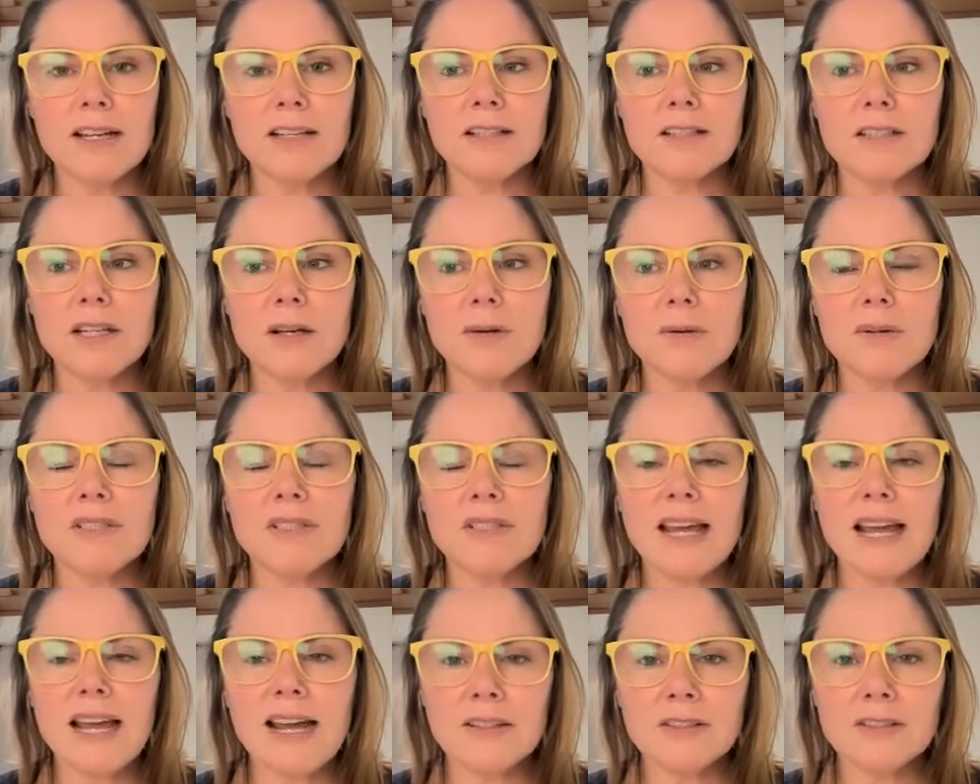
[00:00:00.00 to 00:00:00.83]
So I was
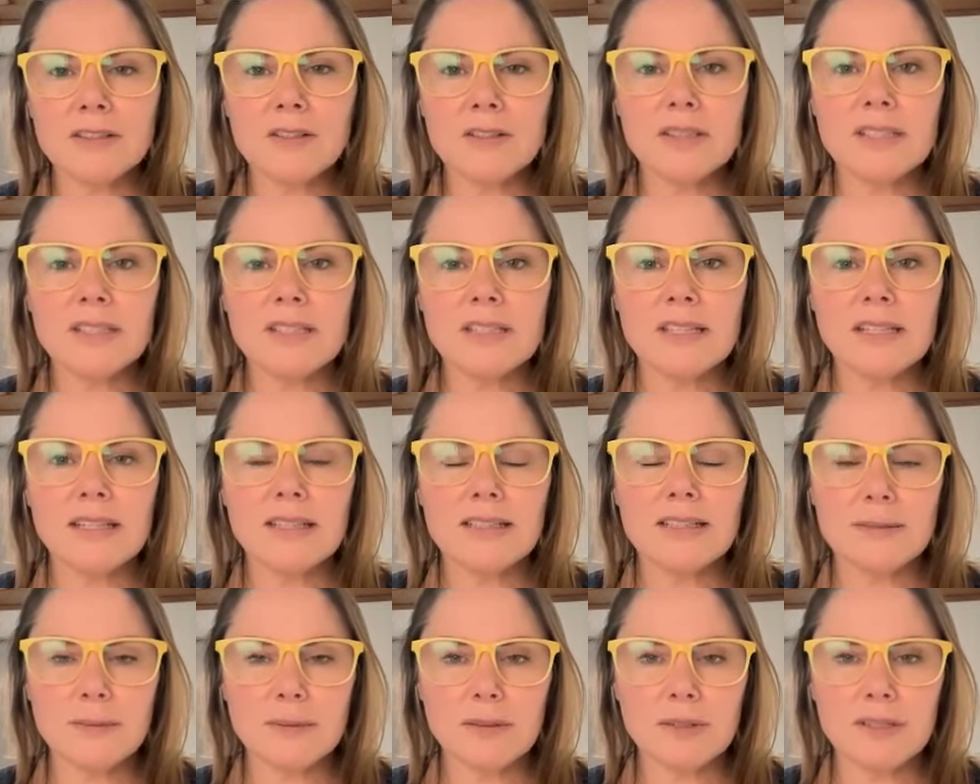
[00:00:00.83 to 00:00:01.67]
actually
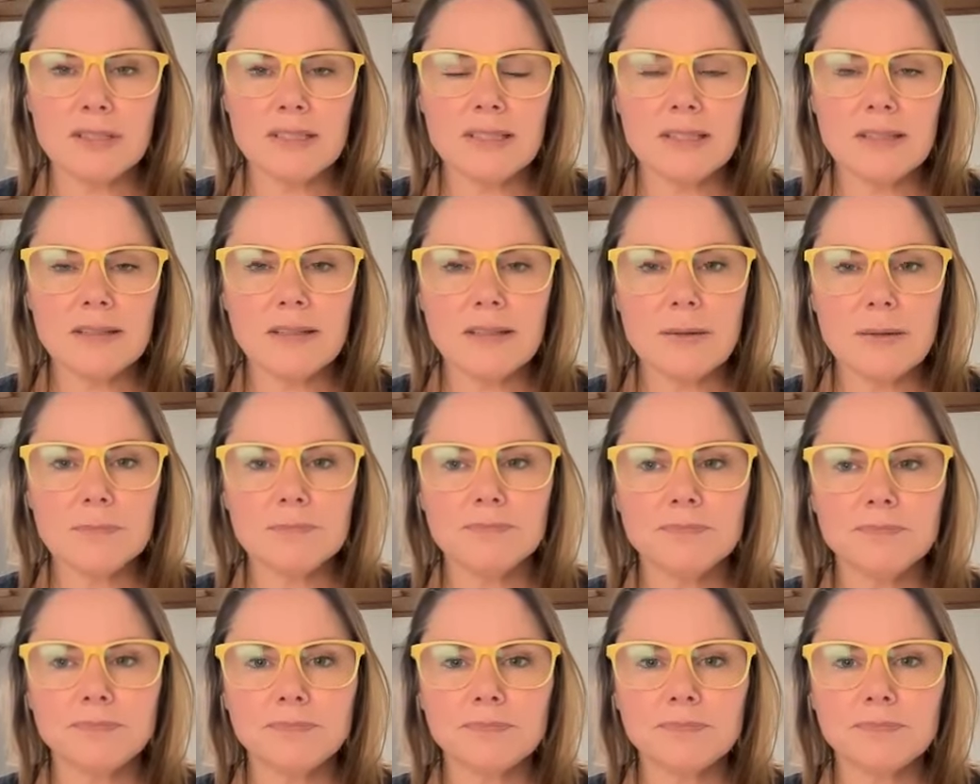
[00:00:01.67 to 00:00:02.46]
experiencing them.